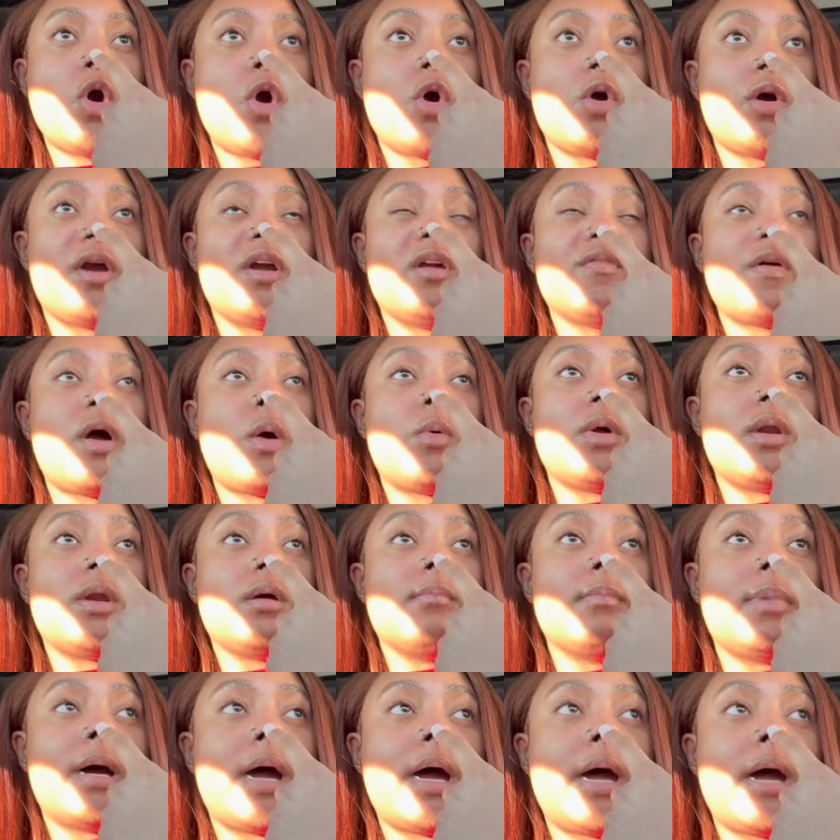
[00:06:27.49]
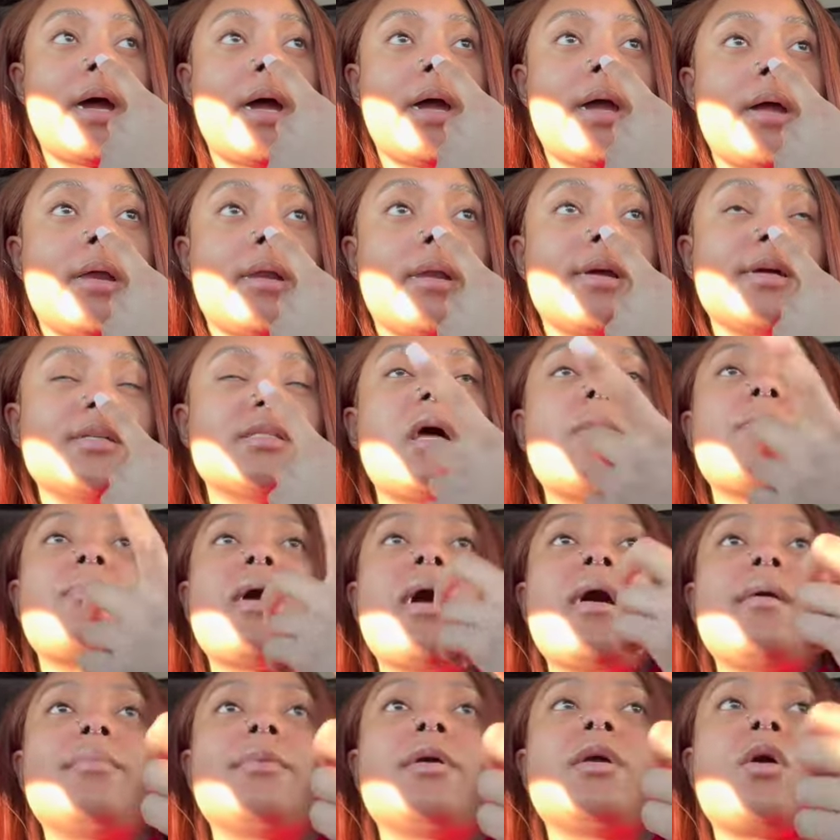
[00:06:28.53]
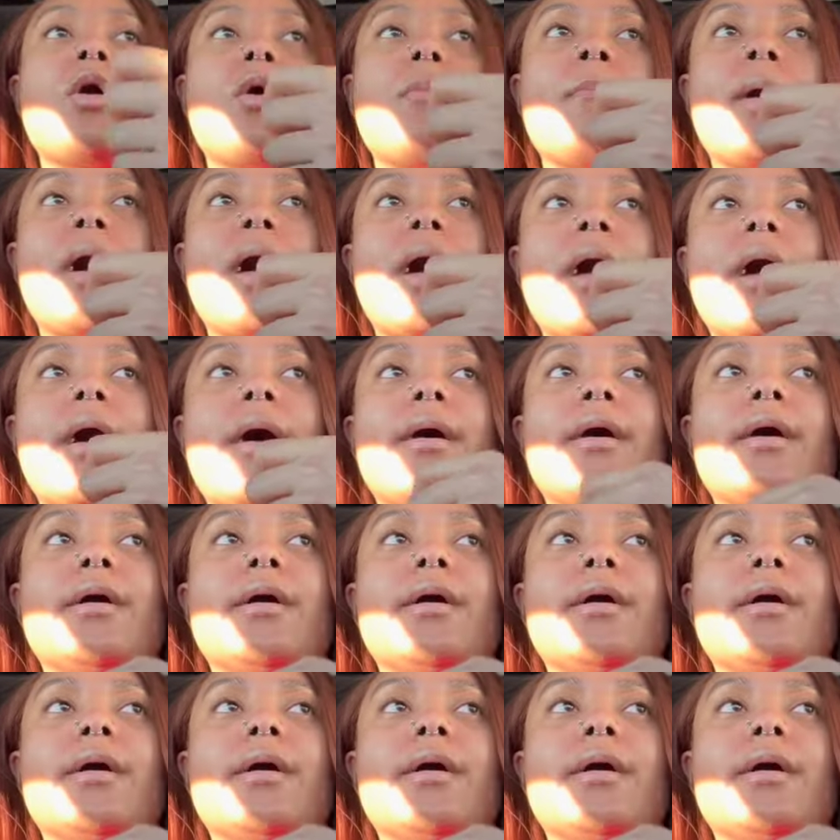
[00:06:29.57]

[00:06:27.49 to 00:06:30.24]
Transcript: or if i want to buy because i'm probably gonna buy